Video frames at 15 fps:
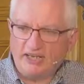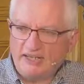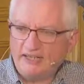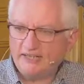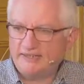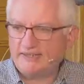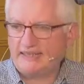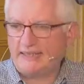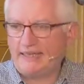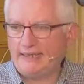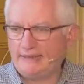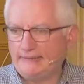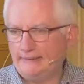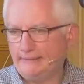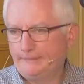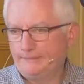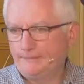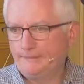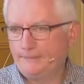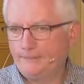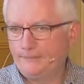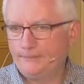needed to gain,
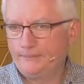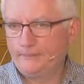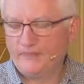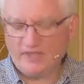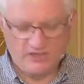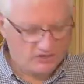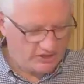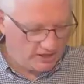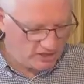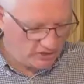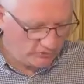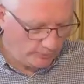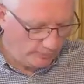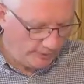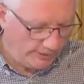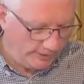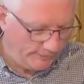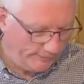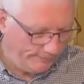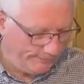he sends for Balaam.